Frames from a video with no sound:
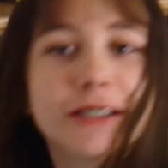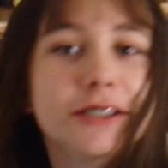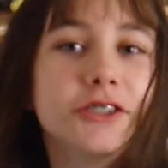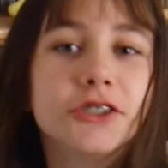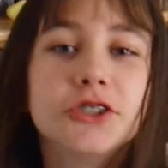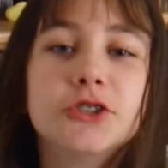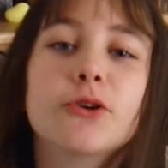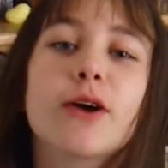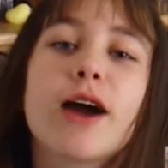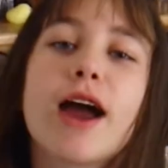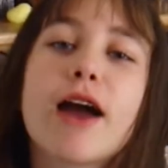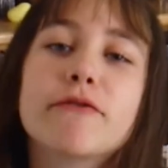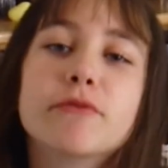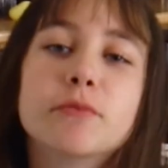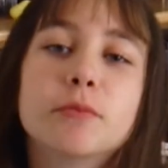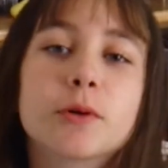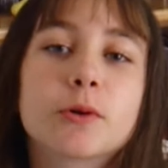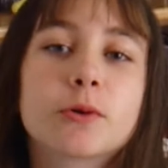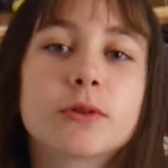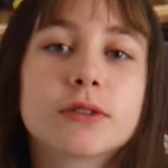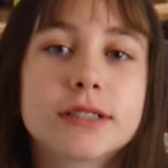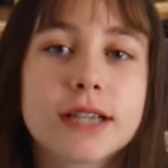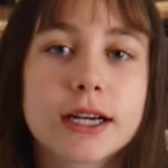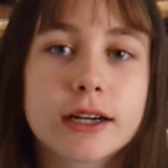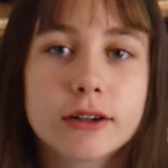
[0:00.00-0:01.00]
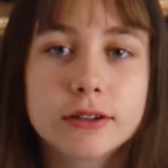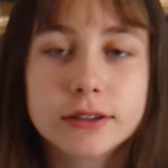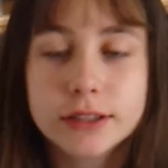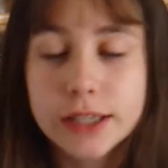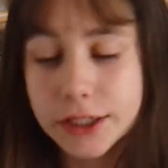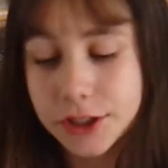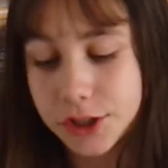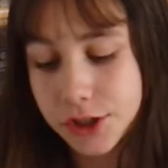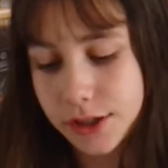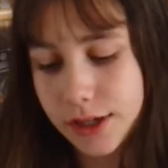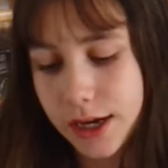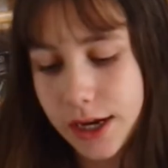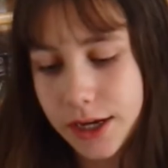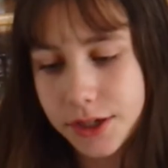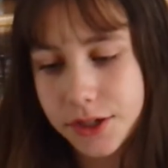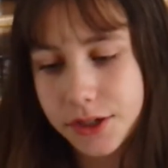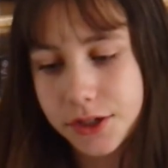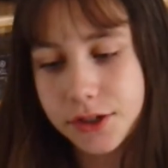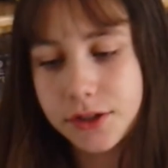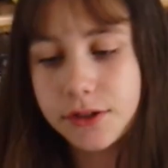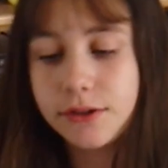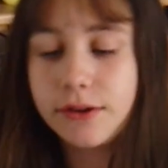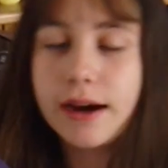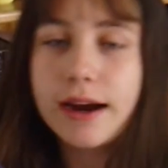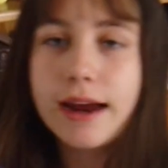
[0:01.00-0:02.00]
do I have a book with deckled edges? I do.
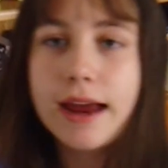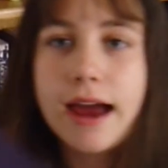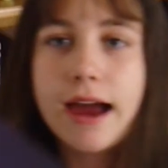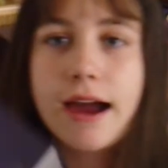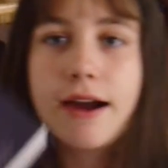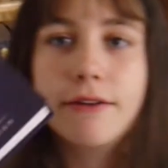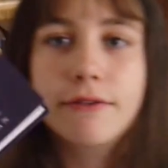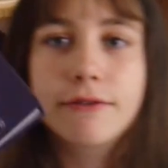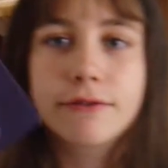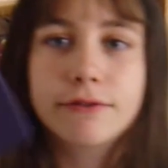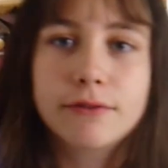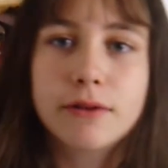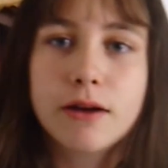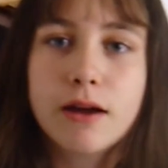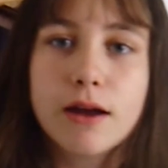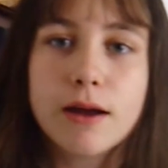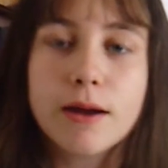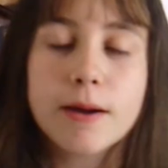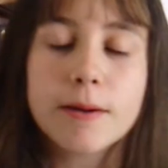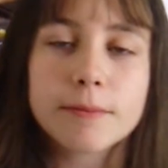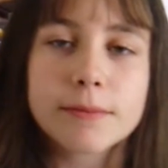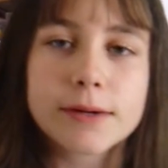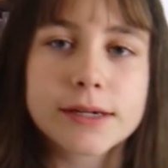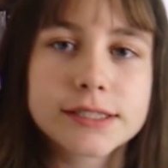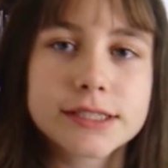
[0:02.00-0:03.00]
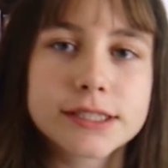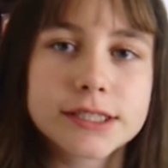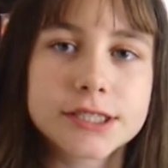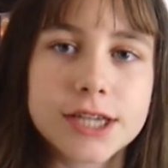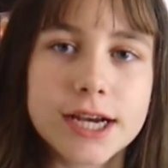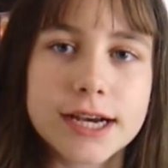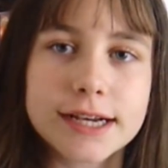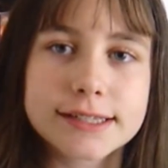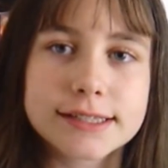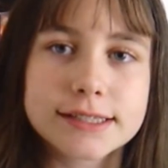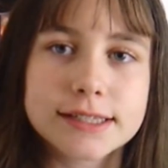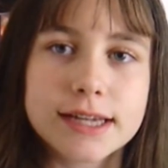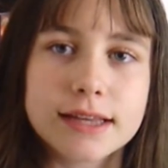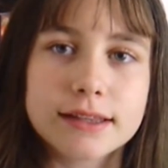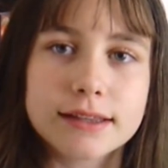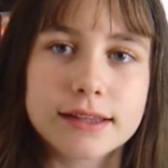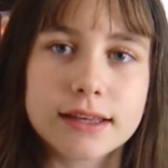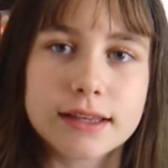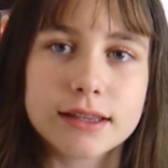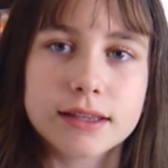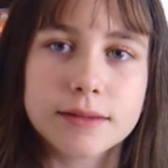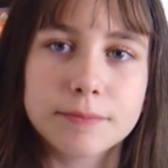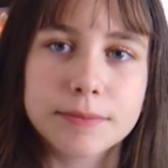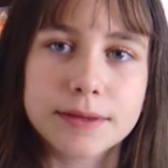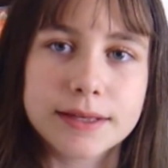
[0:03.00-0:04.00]
I have Percy Jackson and the
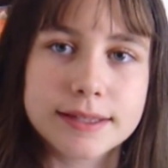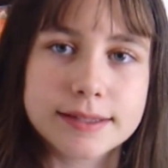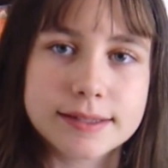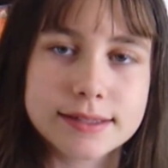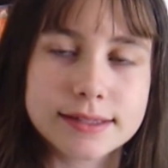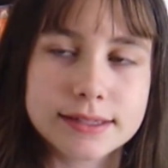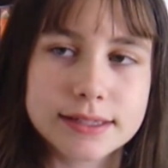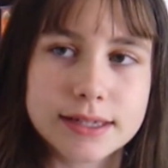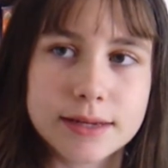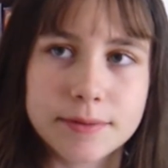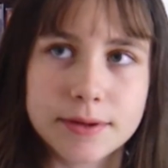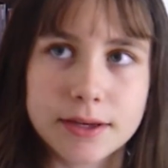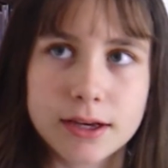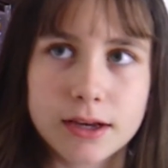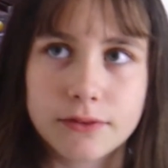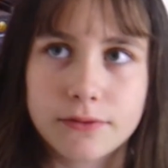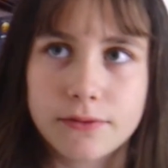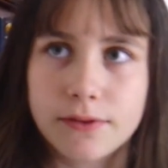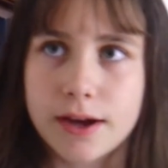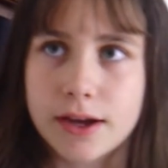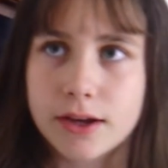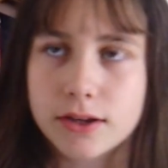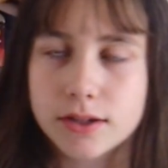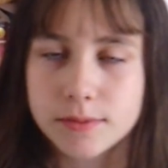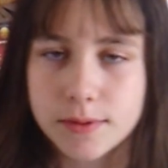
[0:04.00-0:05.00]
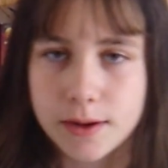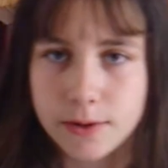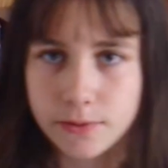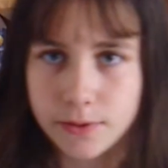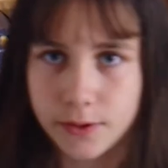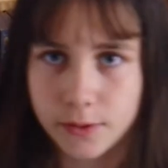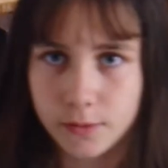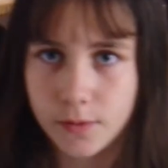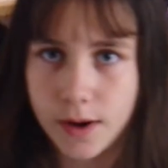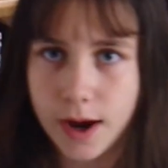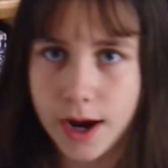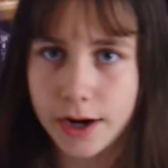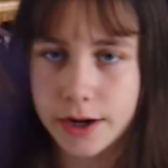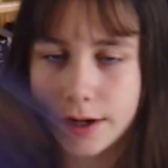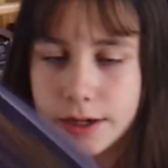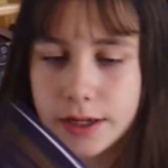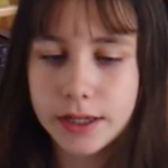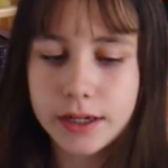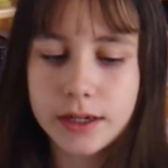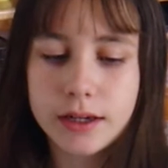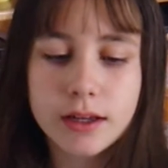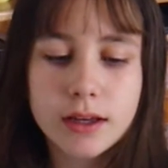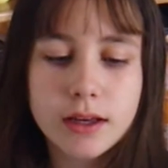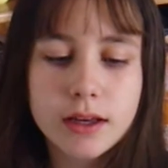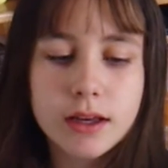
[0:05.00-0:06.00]
Olympians, the Demigod Files by Rick Riordan.
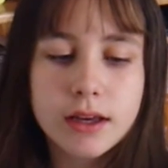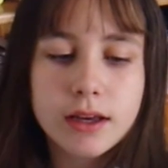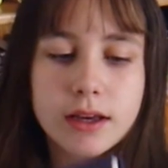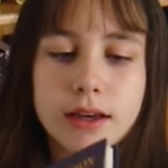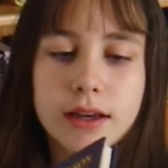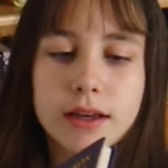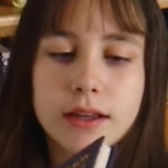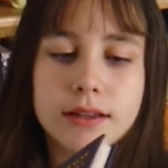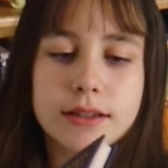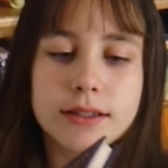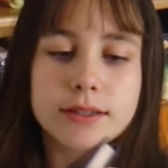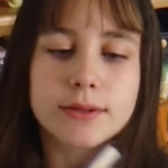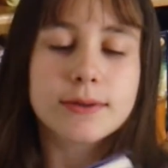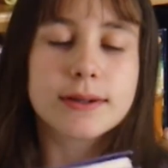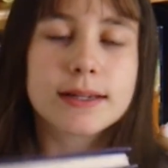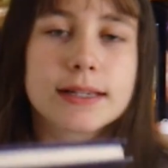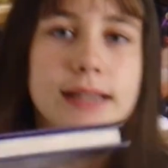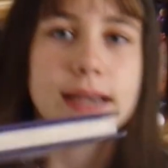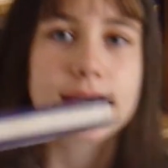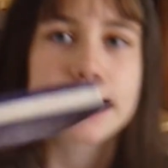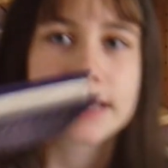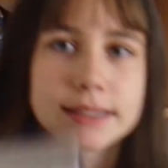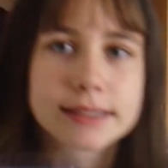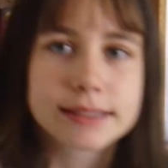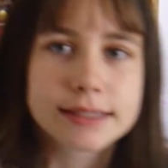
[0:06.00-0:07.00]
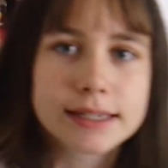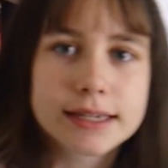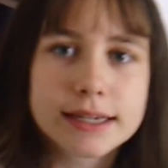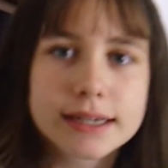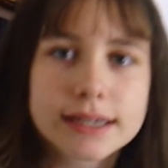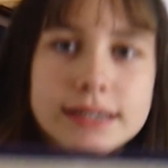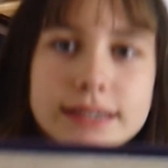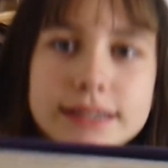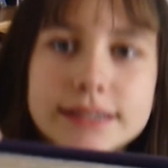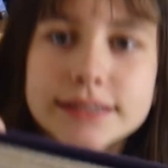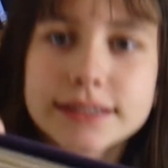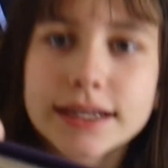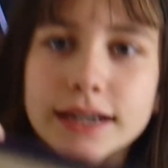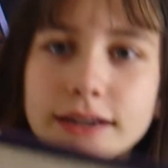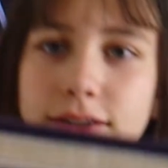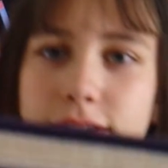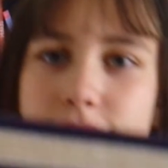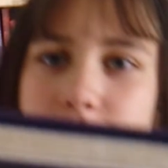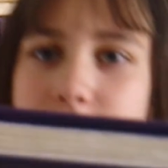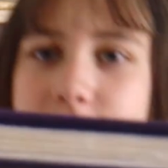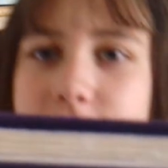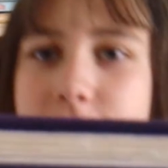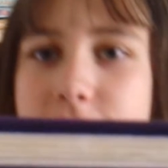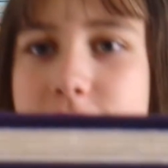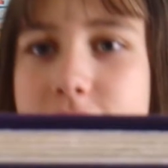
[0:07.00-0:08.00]
This one has deckled
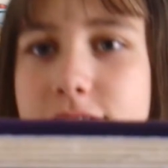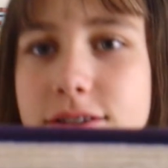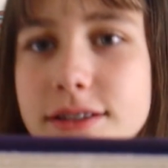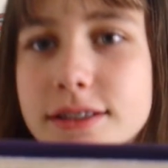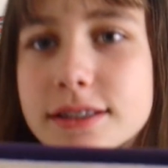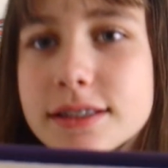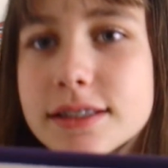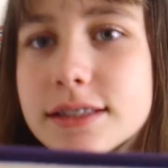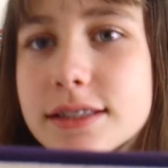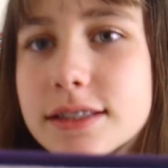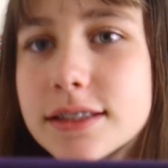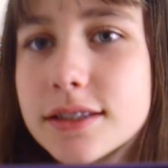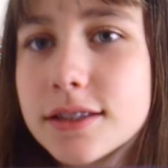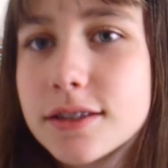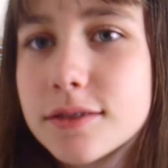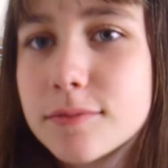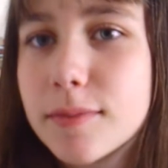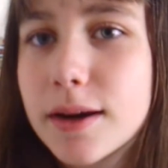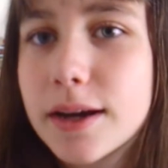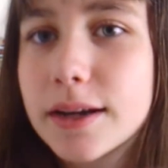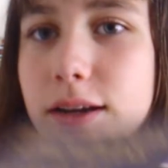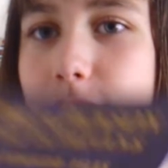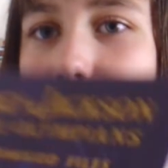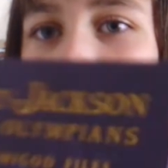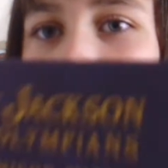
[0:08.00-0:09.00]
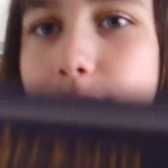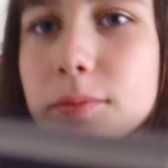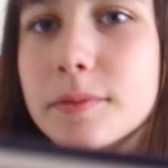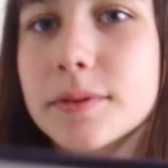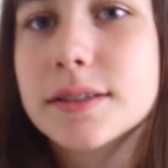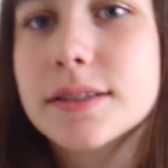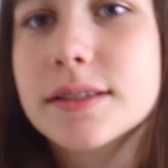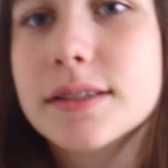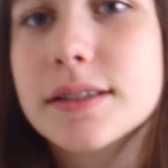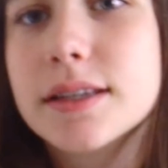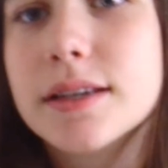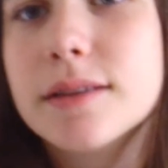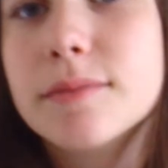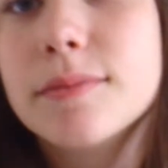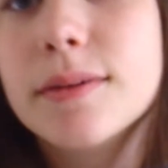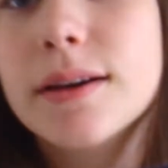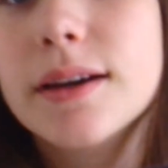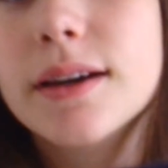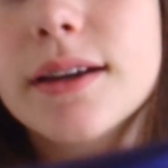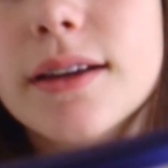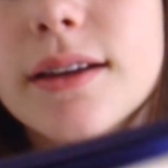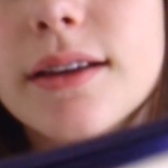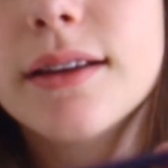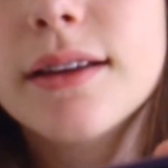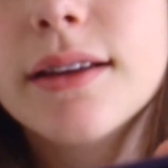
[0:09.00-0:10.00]
edges. You might not be able to see it, but
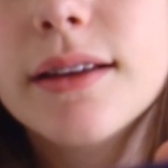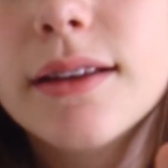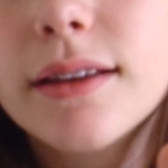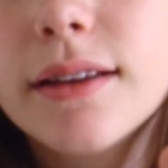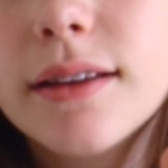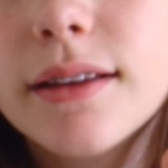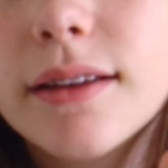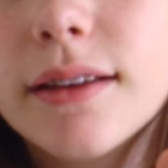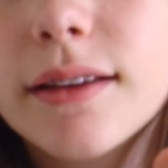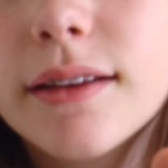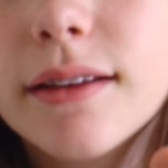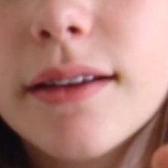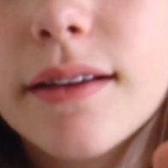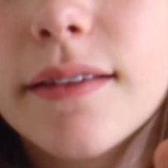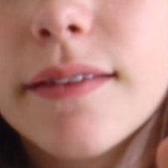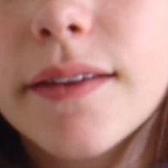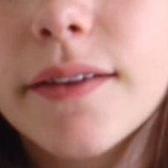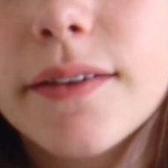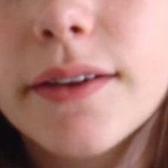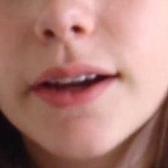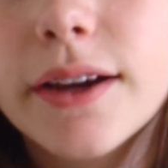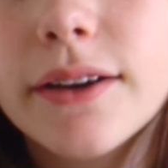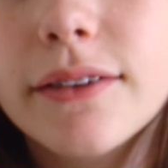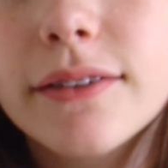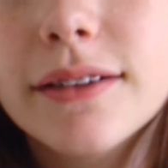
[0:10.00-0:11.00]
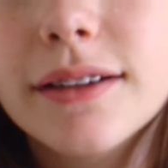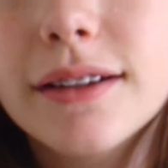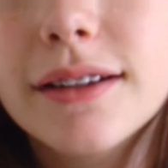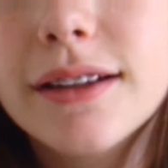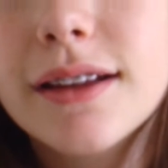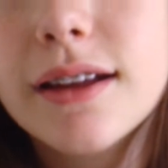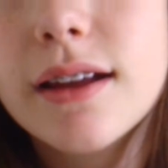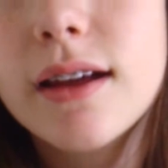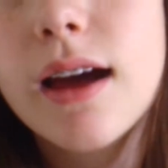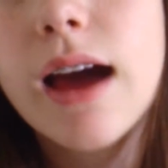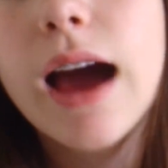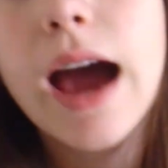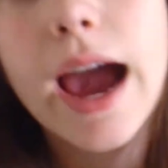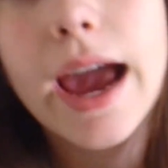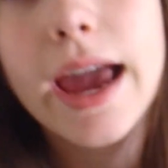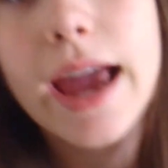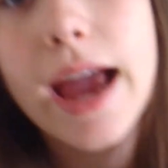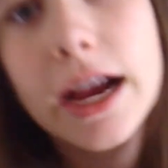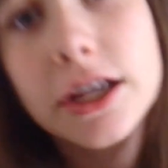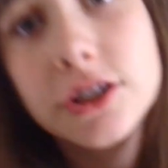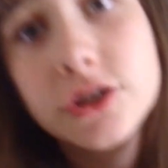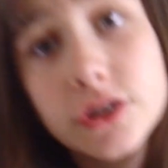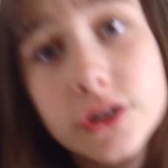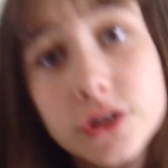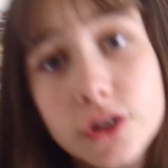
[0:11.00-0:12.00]
there you go. I
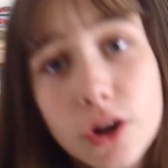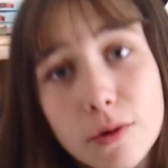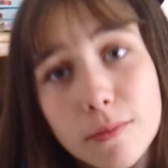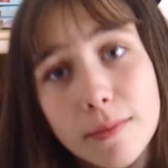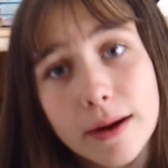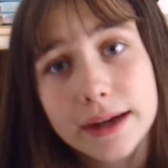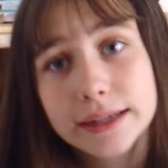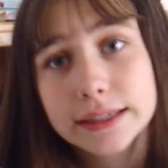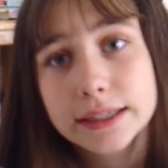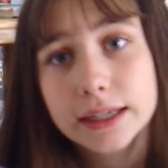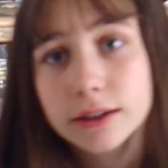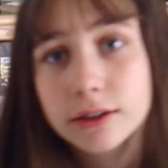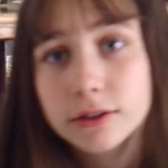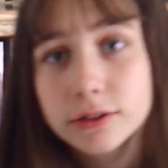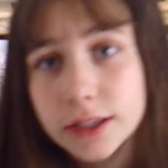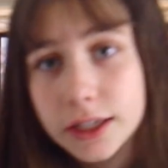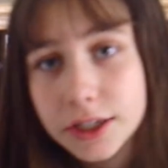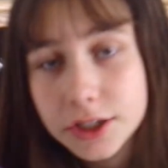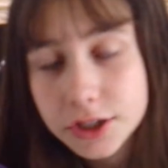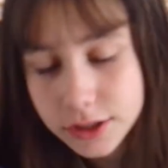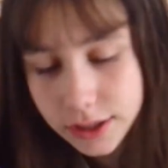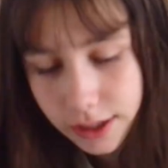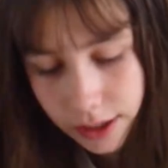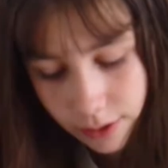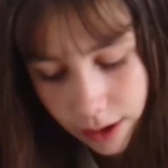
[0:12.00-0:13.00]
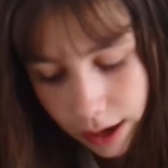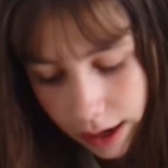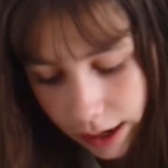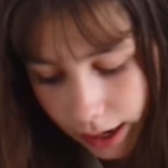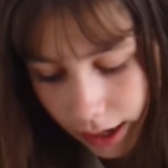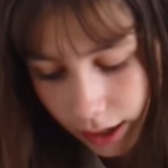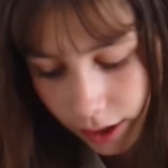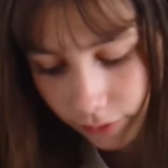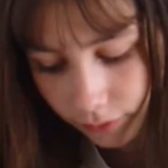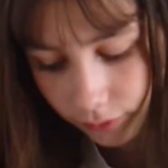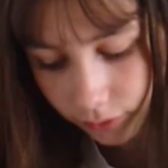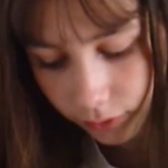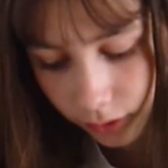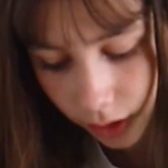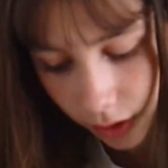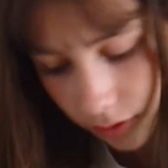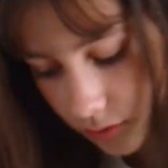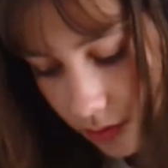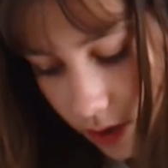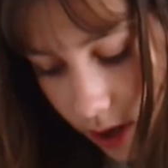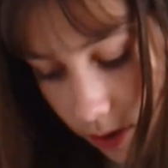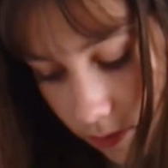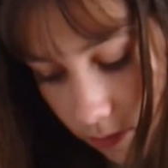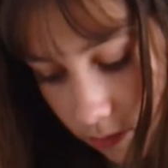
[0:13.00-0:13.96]
actually don't mind deckled edges. I kind of love them.